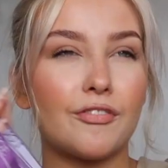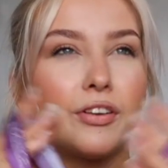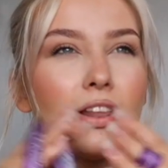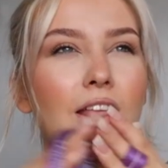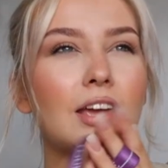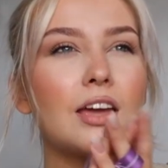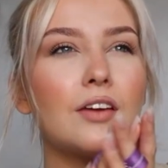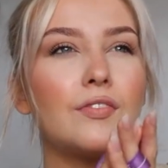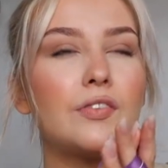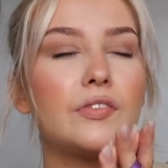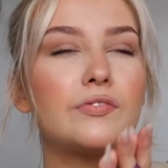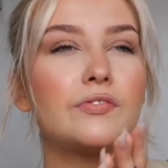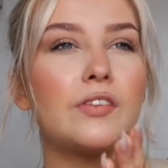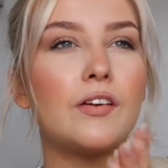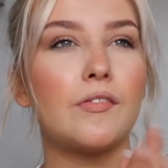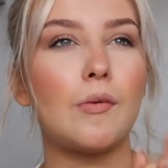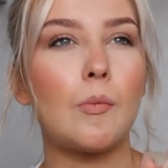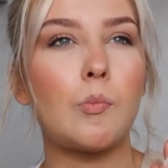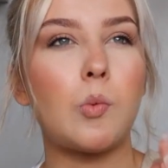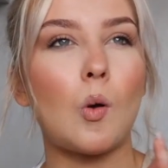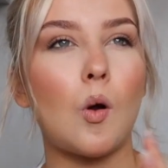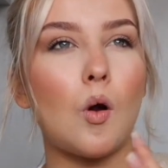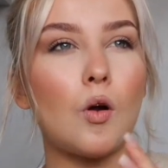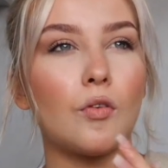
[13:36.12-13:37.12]
feel like if you've never
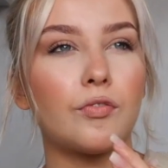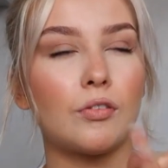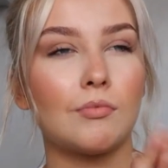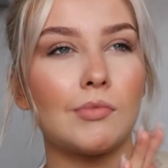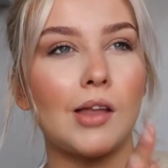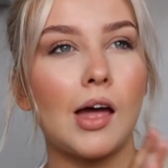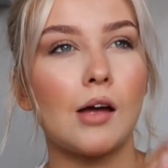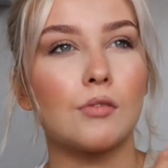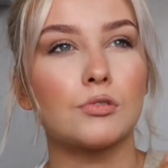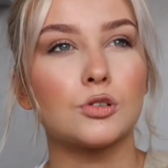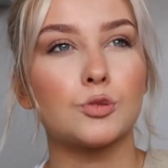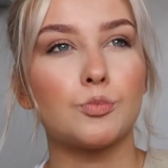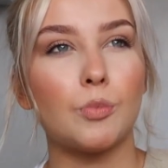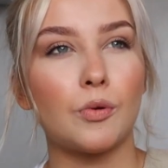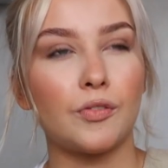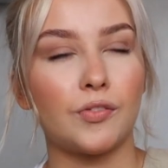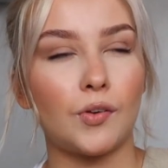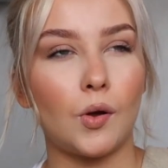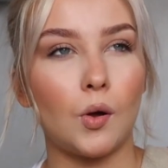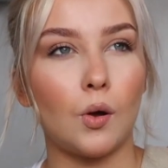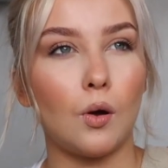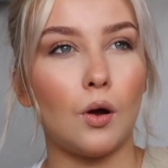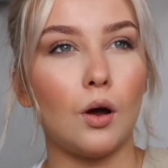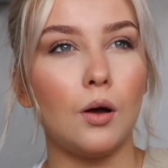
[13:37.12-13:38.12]
bought from Lounge
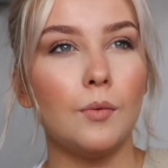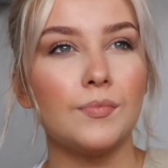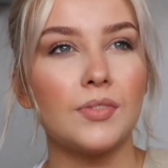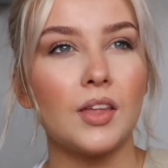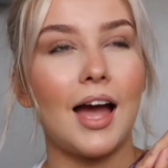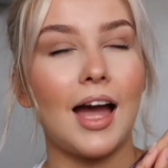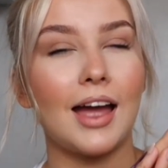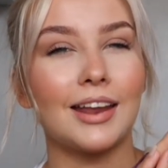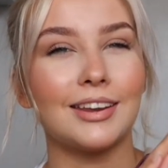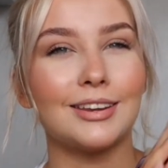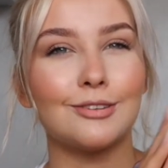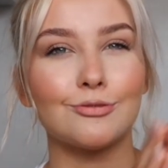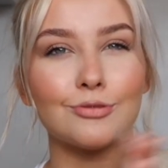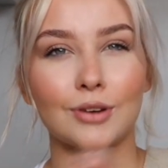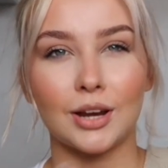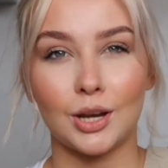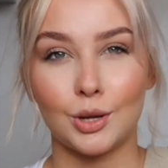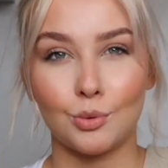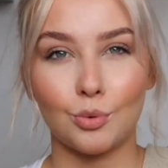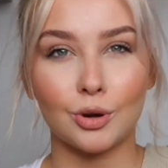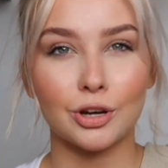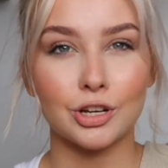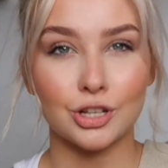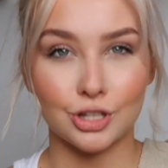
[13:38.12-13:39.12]
before and you
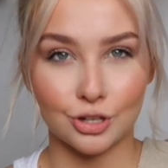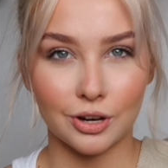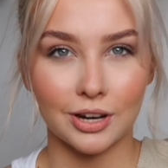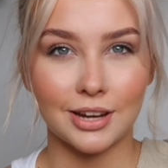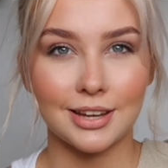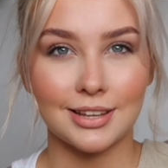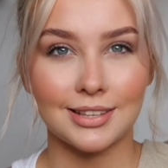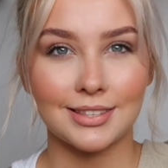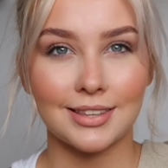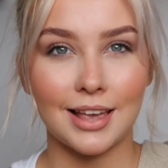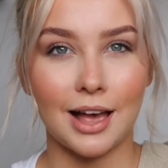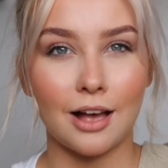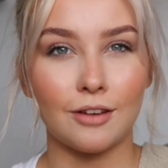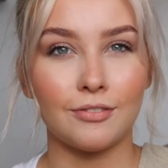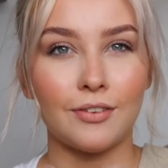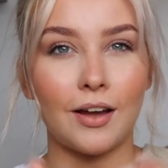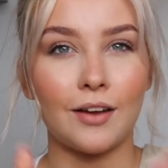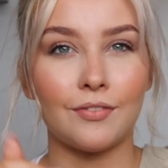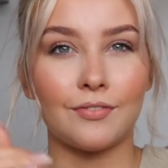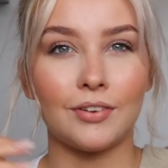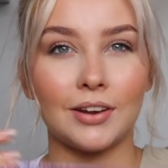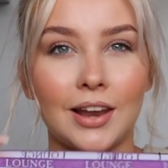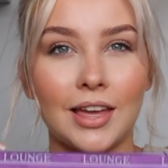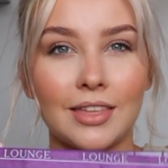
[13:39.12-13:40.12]
really want to treat yourself,
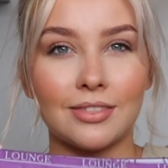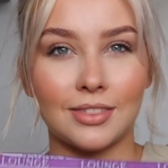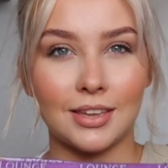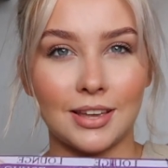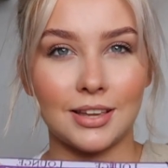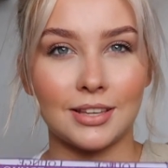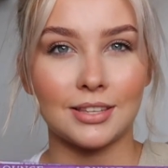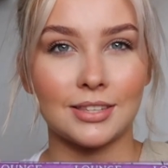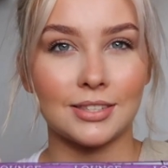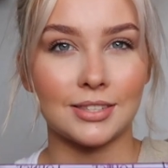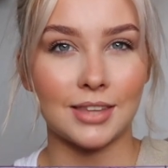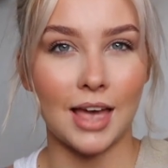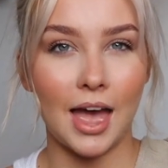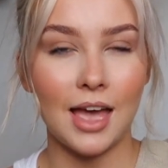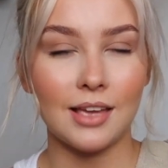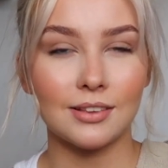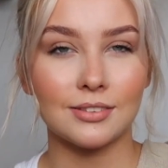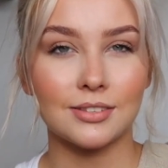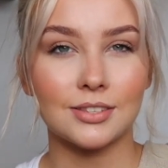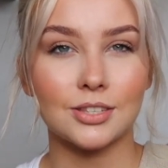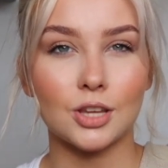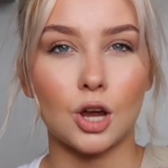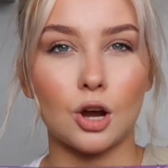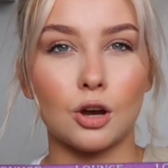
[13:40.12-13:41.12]
I feel like these
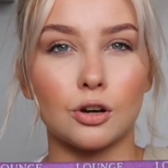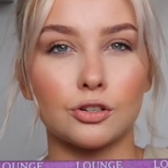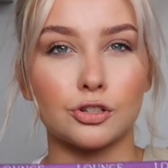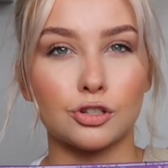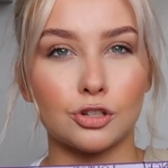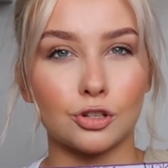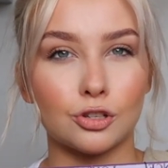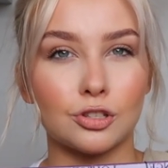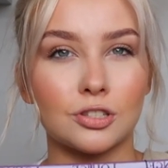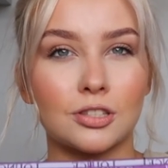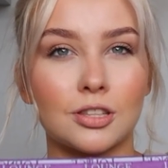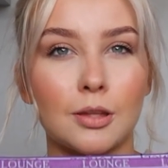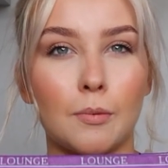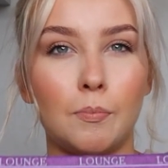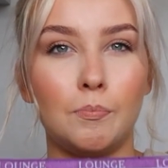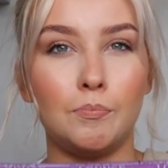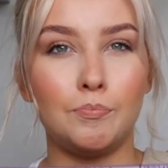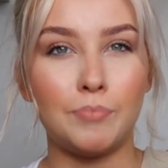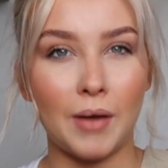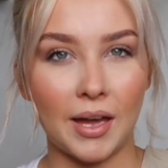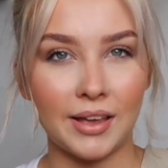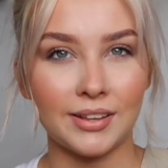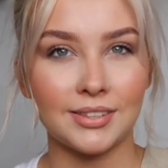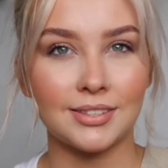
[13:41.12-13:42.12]
sets are just the
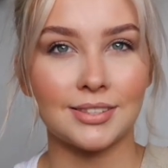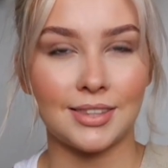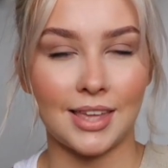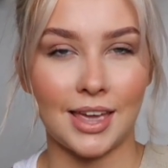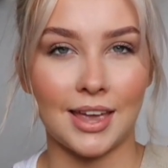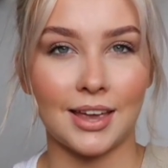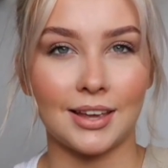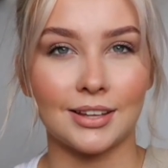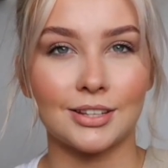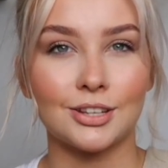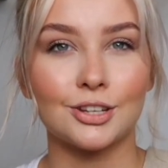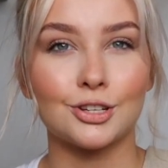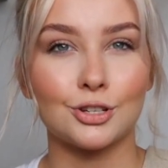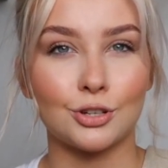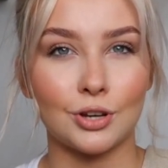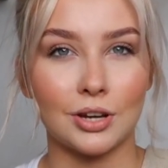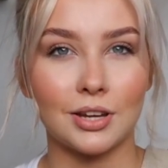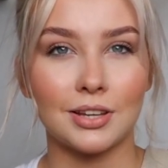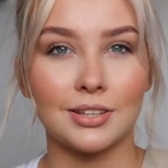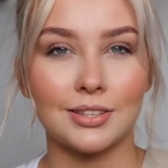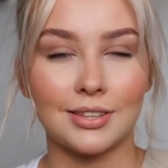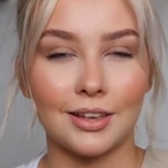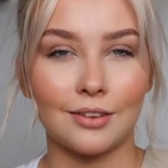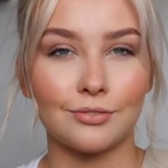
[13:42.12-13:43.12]
best thing to
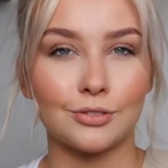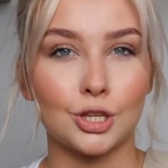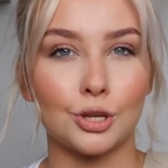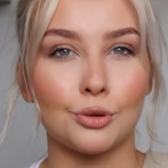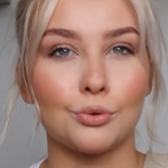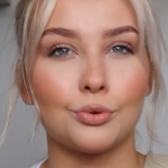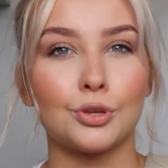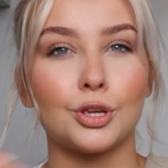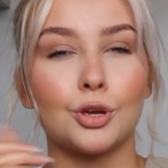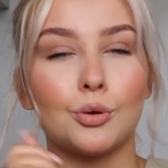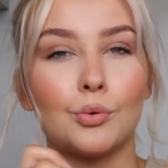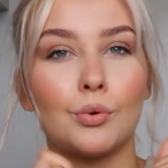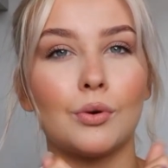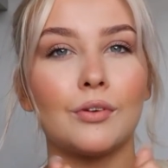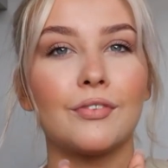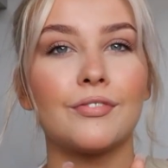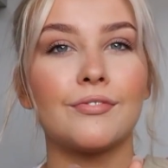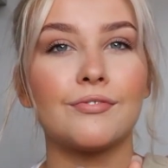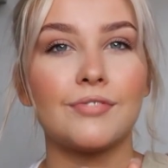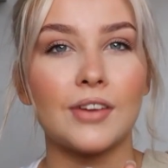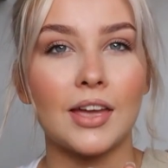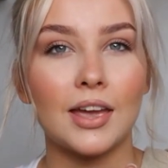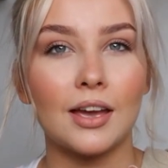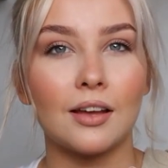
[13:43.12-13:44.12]
treat yourself to. You will
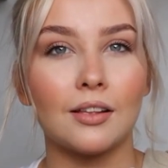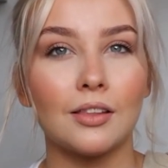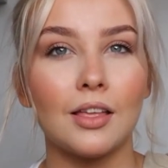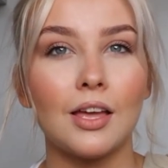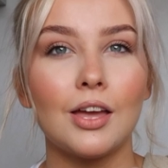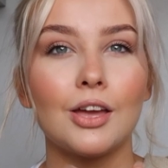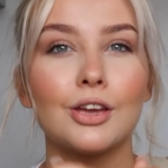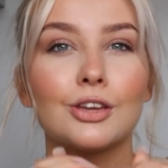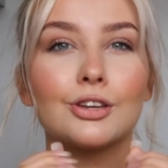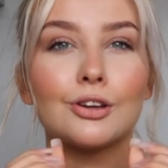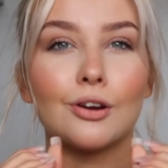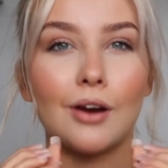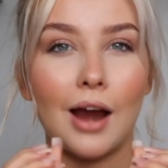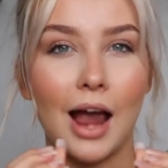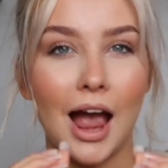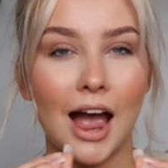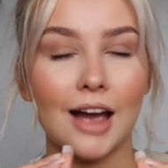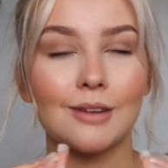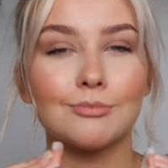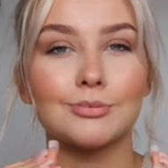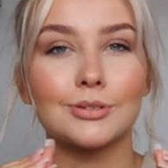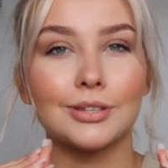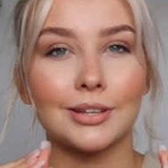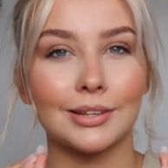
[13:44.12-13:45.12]
feel your
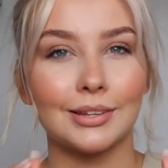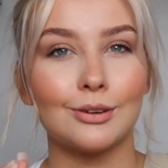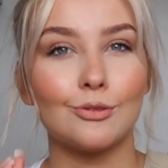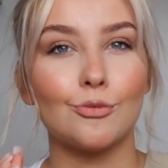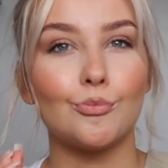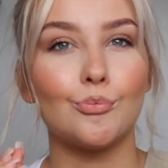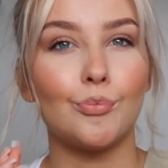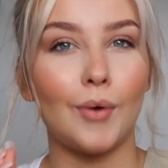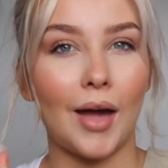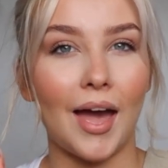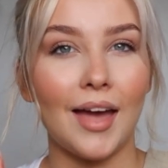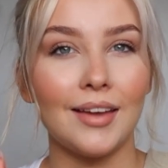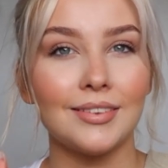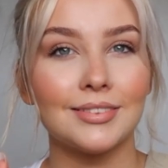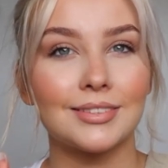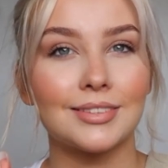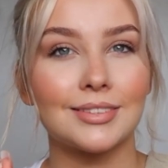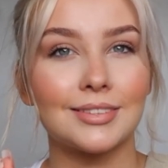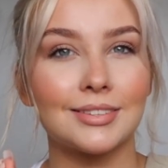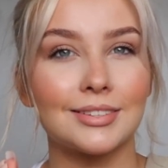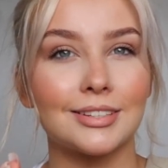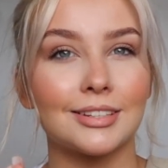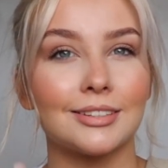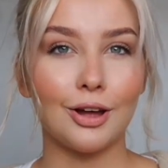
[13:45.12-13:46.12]
absolute
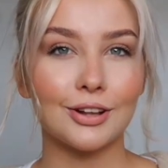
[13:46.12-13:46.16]
best.